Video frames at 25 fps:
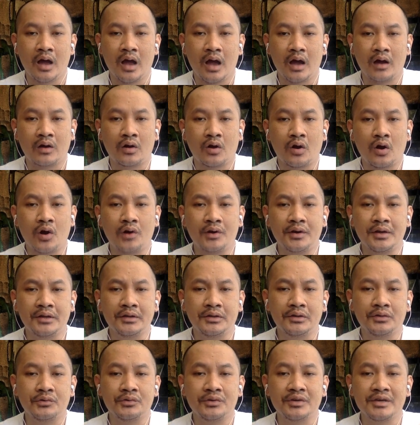according
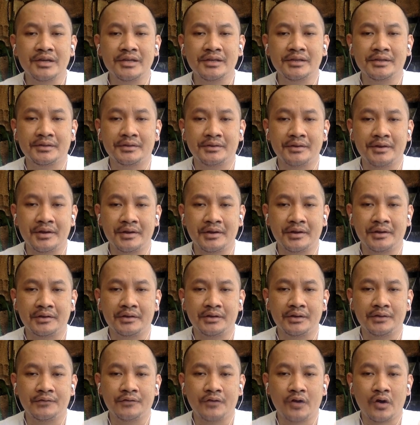to its
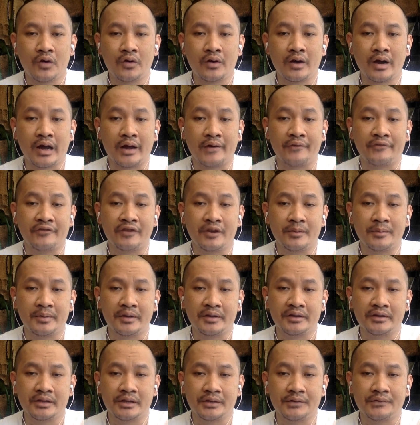negative or
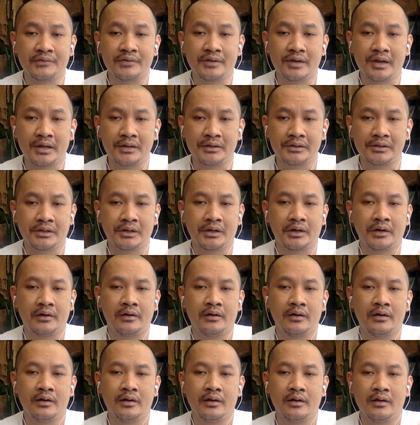affirmative nature
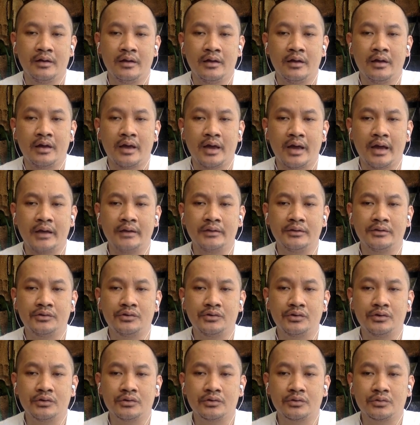and to
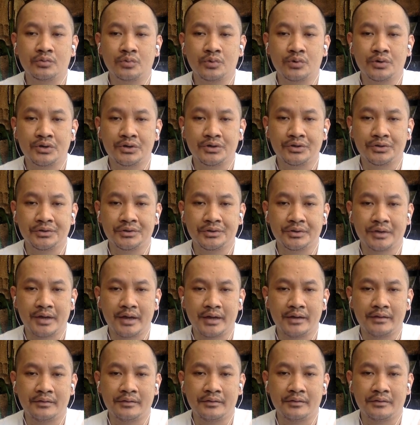use words
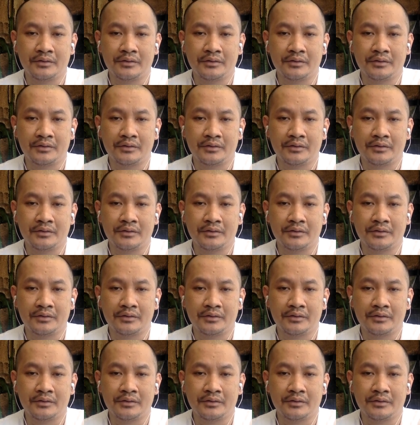and